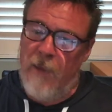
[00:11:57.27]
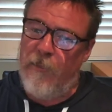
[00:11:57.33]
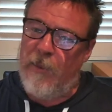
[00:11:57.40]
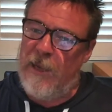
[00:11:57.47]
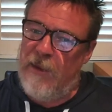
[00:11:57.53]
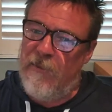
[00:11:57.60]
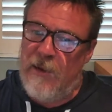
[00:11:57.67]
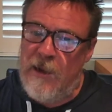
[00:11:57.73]

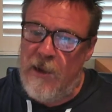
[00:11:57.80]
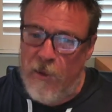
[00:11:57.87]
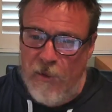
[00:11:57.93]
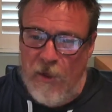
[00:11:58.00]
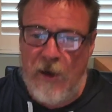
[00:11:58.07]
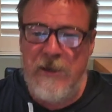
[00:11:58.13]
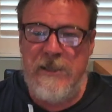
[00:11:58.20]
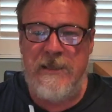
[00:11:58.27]
But even
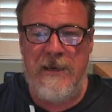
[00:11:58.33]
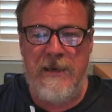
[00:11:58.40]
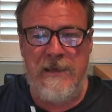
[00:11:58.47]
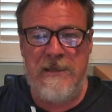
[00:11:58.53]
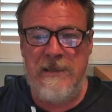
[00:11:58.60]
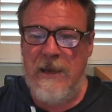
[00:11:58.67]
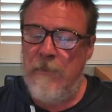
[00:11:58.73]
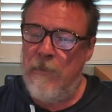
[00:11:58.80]
those
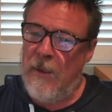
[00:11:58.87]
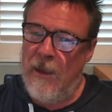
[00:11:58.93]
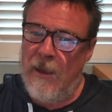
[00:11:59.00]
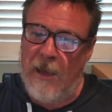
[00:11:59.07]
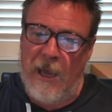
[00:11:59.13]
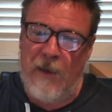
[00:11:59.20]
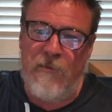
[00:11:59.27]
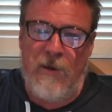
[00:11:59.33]
things
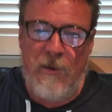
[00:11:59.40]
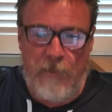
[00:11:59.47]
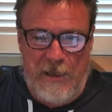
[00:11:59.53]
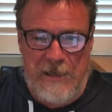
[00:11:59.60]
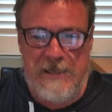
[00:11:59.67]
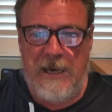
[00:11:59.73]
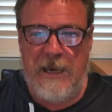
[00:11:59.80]
have been